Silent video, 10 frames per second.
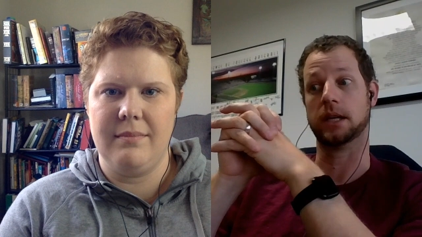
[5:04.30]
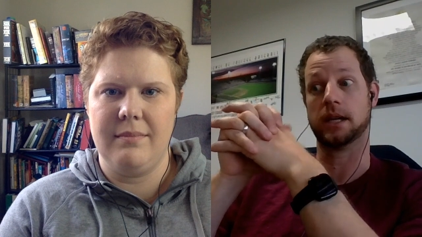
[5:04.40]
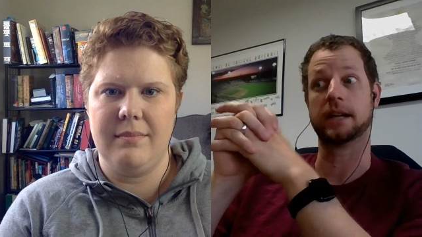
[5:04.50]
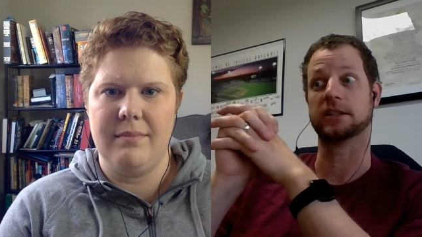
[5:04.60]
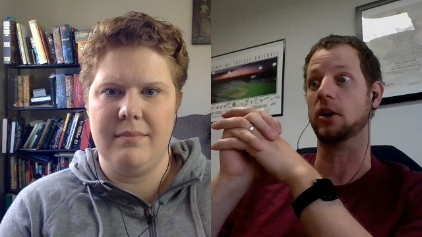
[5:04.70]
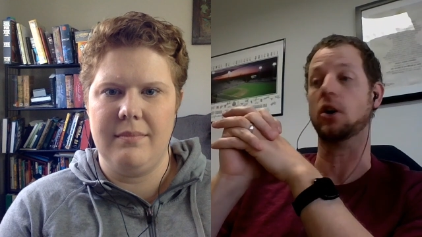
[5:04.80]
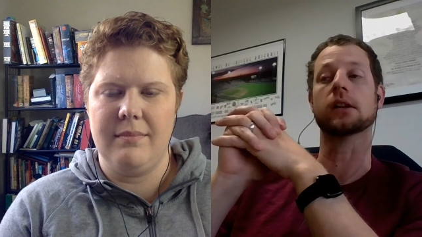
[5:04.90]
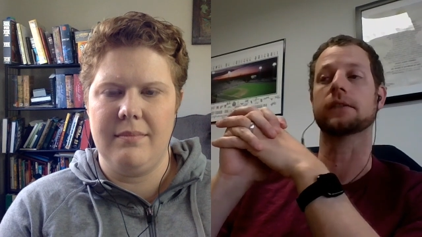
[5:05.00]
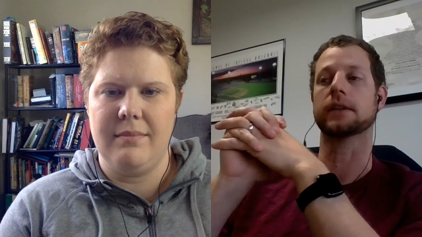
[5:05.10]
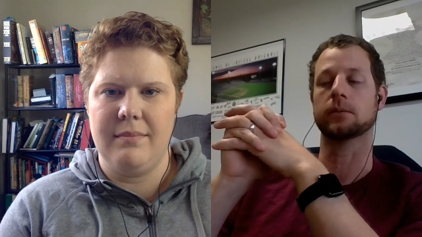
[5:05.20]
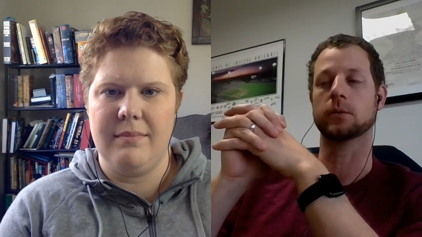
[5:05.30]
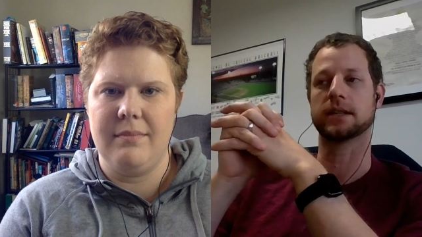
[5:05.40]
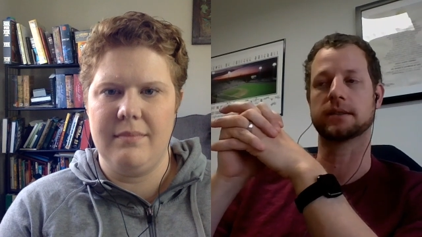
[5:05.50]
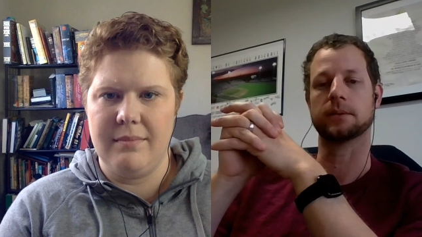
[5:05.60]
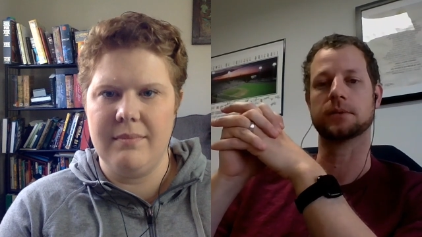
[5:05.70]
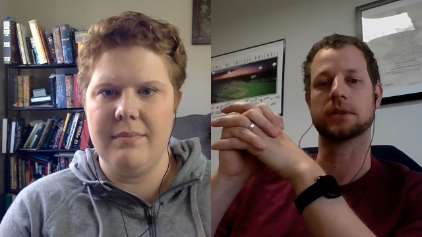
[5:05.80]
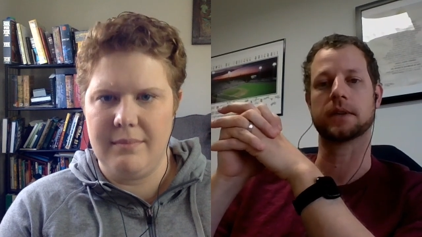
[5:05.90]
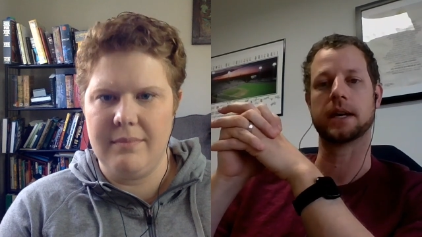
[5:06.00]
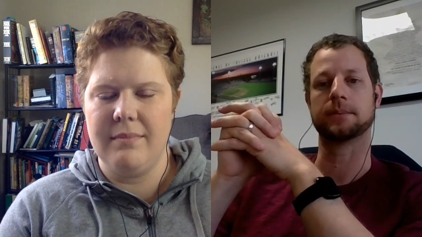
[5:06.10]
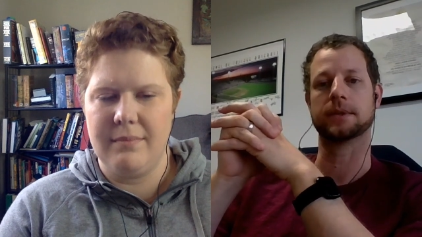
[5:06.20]
Speaker 1: uh, actually all of them with the exception
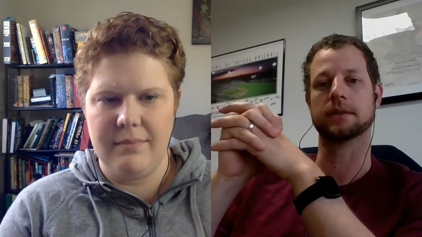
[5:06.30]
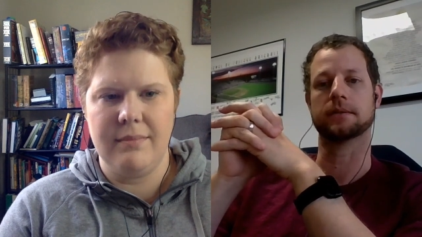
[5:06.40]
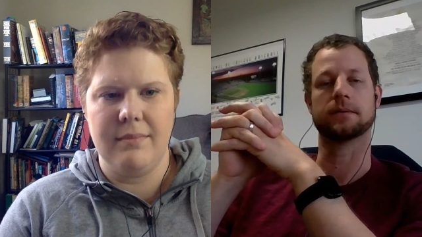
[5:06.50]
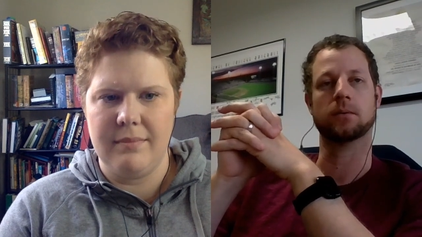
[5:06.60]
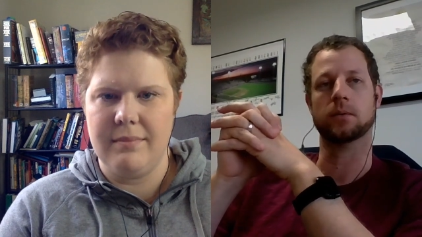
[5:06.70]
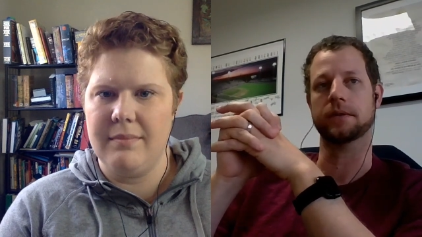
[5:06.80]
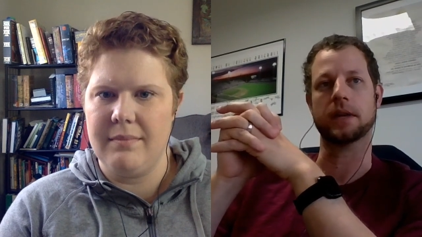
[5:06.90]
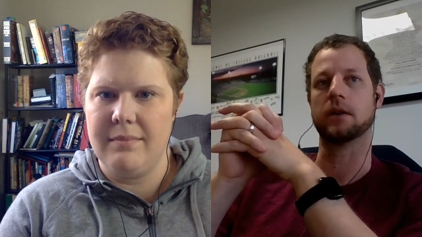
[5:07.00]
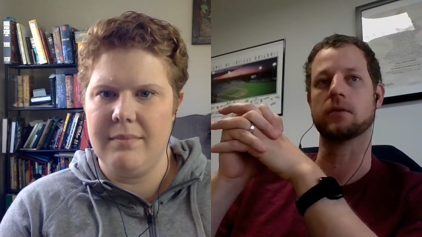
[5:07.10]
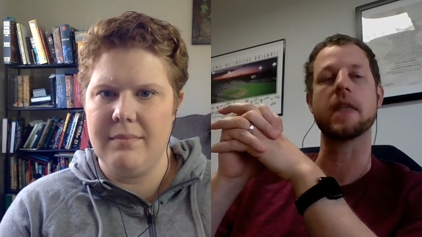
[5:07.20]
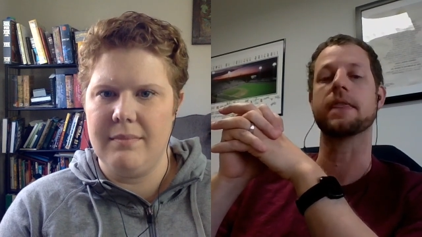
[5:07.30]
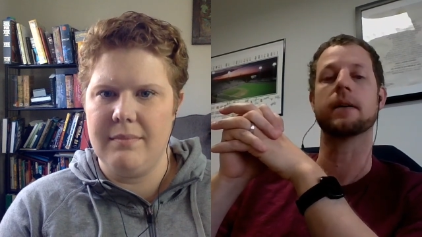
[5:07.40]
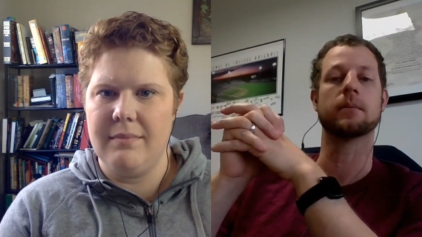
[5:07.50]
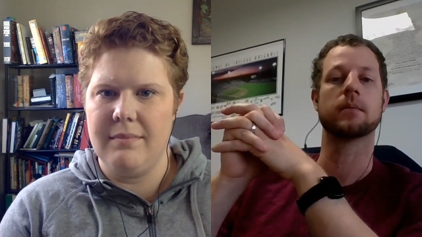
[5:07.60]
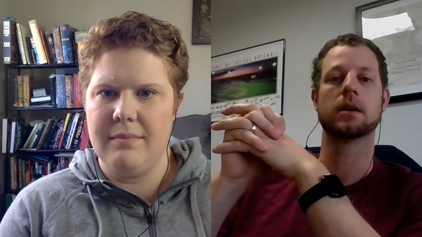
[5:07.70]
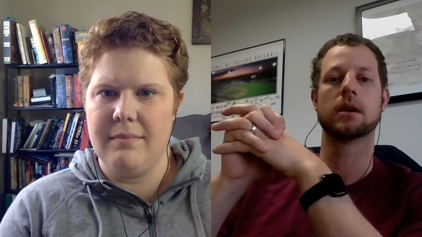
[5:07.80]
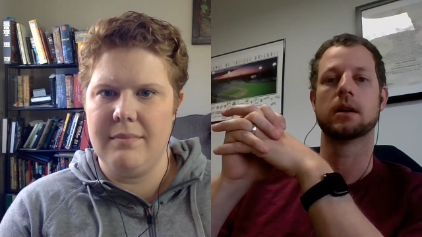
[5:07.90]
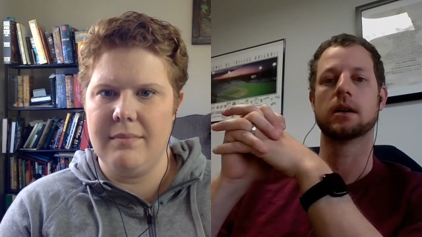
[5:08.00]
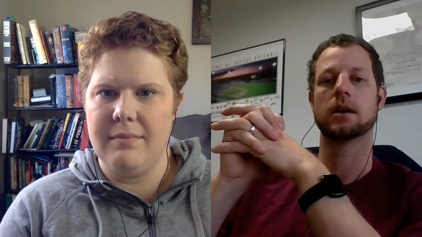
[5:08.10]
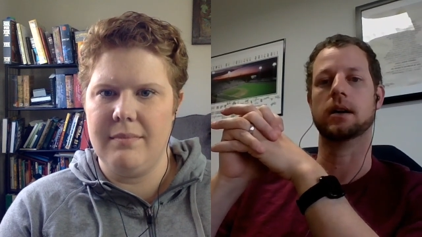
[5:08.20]
of Captive, we've not read them.
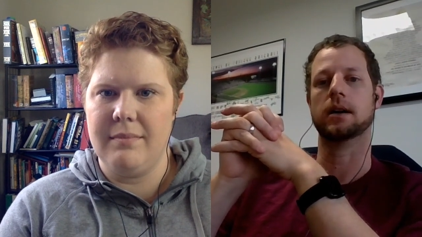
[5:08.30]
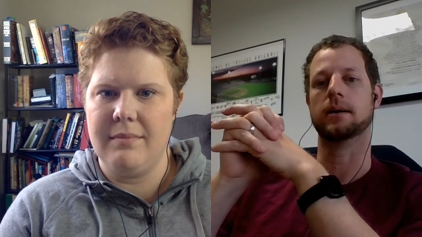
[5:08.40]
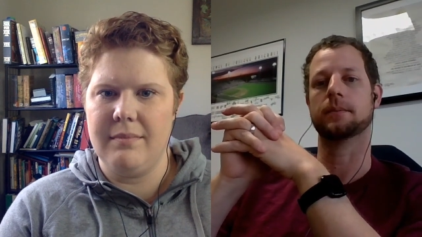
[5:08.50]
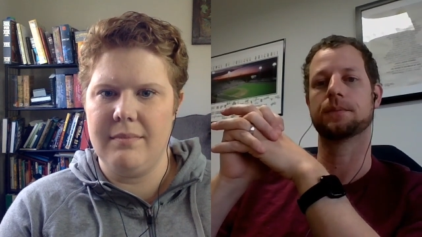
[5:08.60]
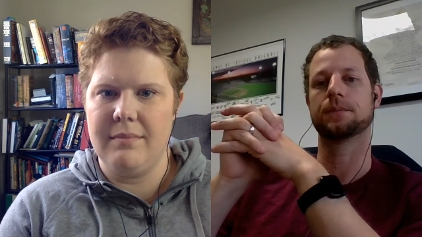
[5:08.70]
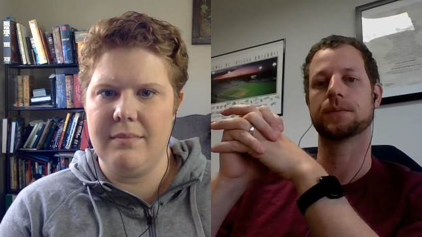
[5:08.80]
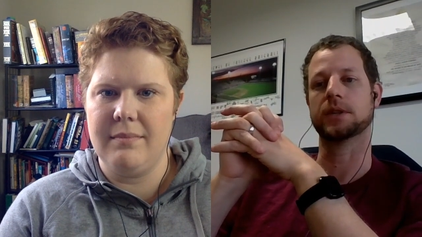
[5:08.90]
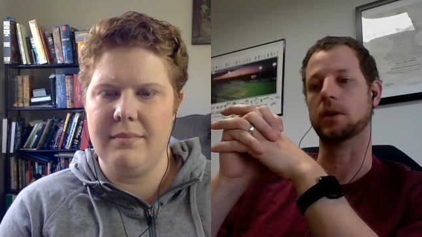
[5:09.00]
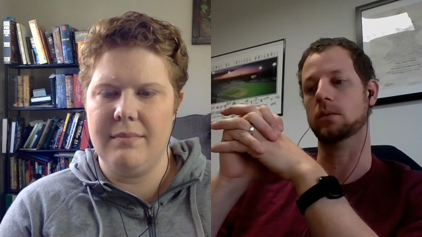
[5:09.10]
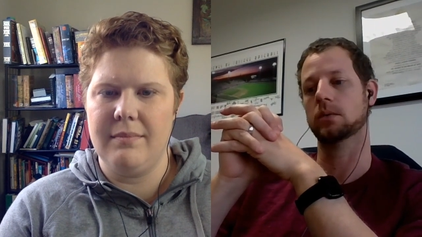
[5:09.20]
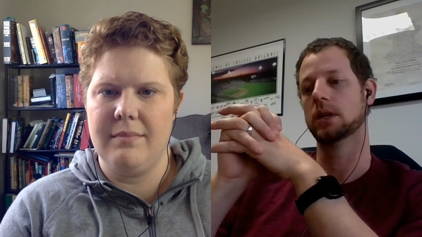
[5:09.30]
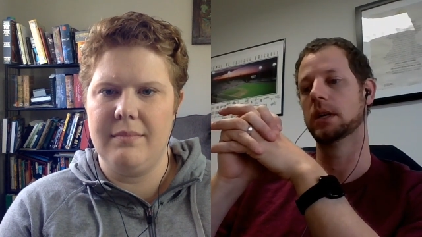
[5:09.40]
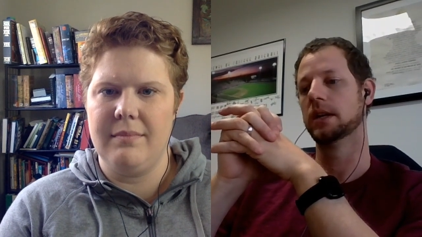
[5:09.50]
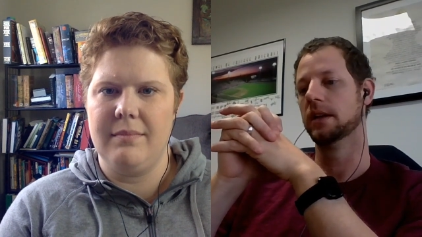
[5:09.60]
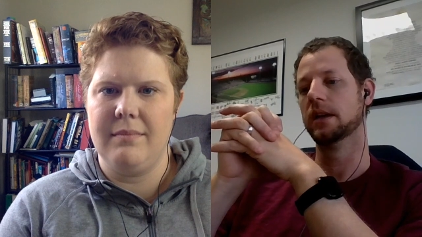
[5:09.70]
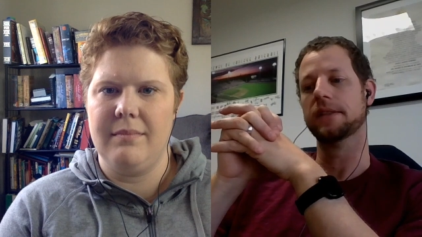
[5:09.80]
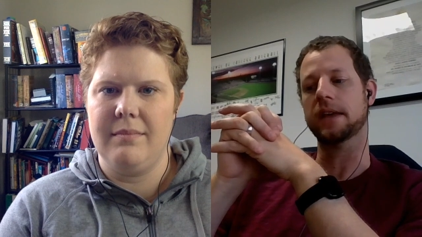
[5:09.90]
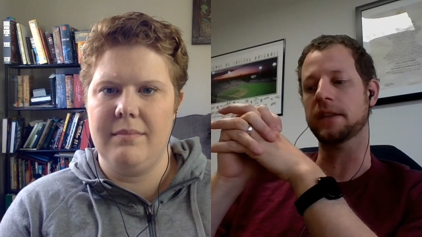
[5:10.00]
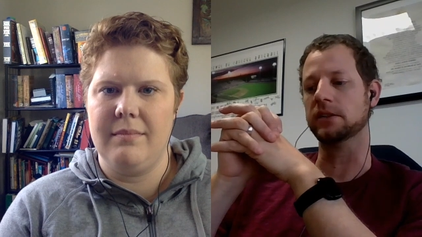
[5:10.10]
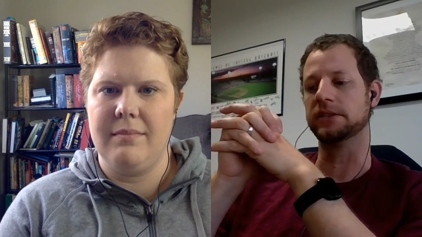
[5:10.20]
Um, so,
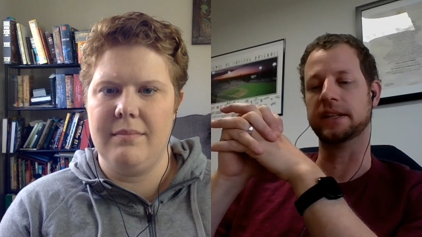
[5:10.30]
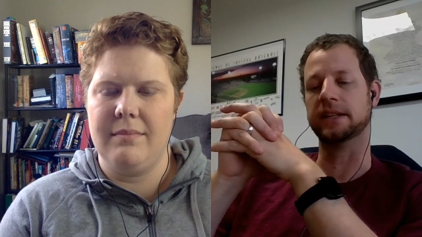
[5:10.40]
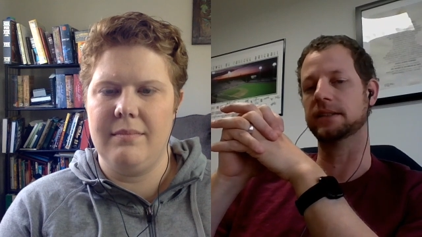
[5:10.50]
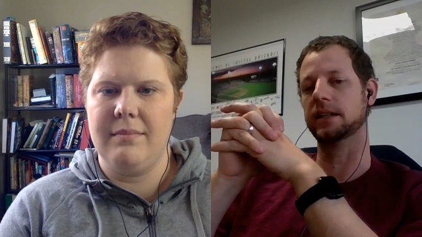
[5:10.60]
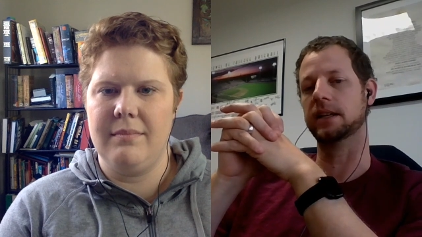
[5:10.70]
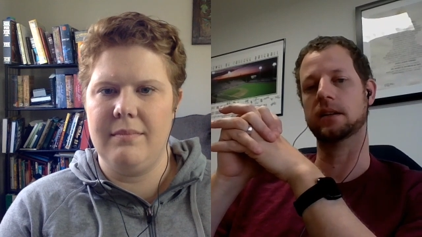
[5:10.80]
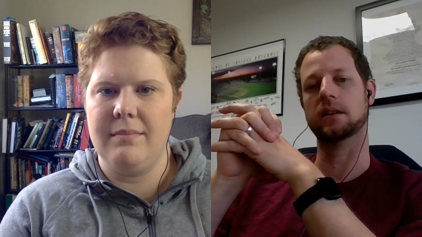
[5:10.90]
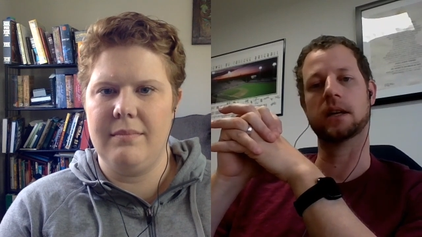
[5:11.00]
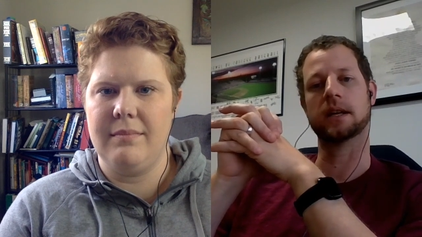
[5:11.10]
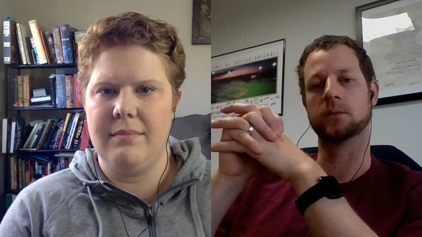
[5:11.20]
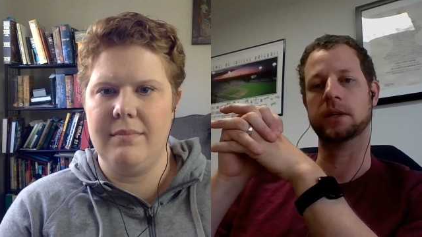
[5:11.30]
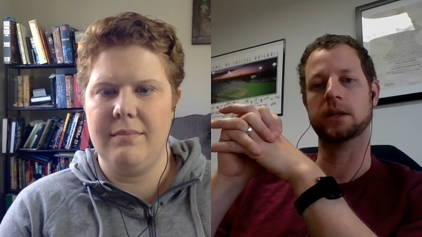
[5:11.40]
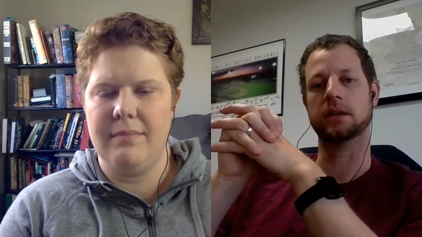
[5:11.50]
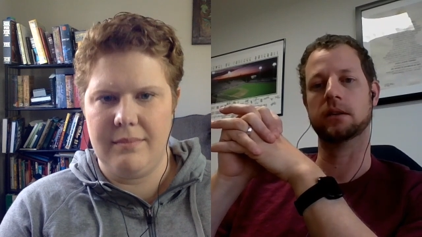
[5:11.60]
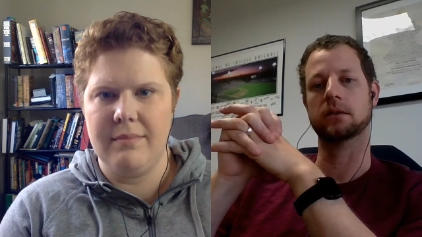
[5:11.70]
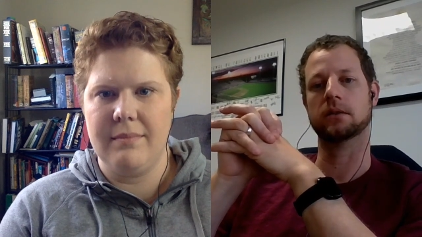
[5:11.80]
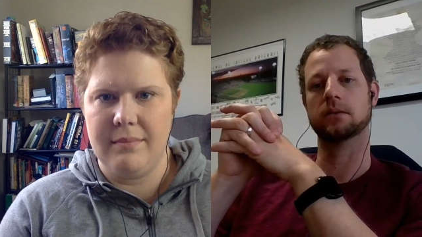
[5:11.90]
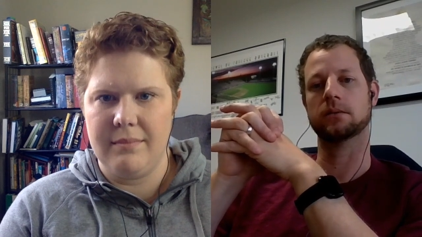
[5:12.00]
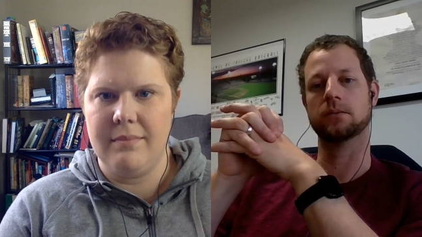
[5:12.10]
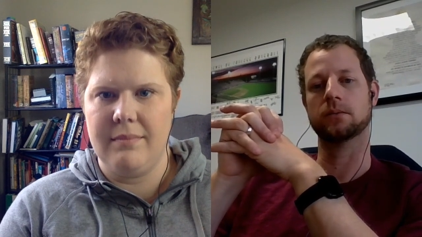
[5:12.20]
and there's things that as we
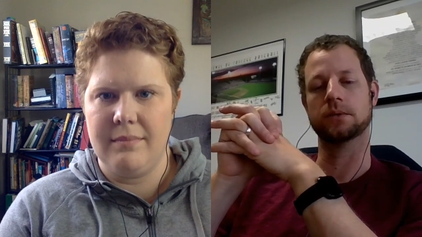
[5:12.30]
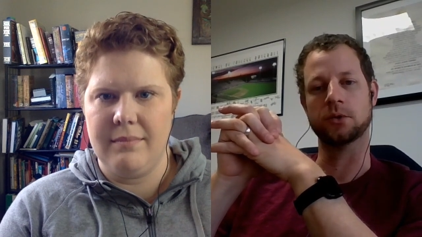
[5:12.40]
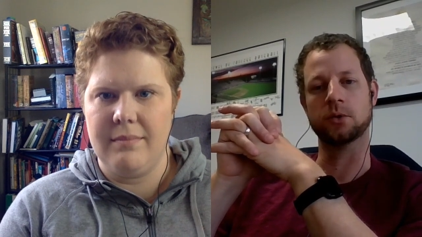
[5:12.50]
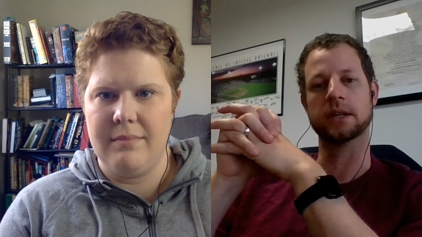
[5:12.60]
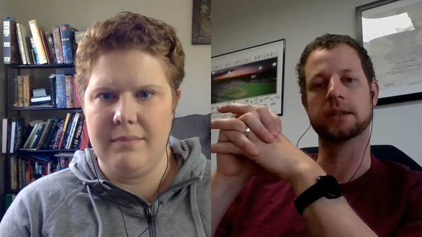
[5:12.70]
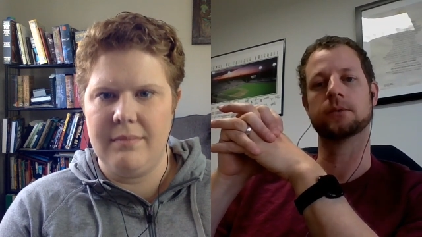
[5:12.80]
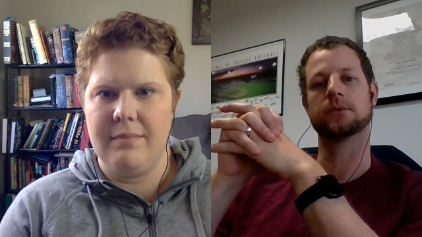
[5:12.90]
do get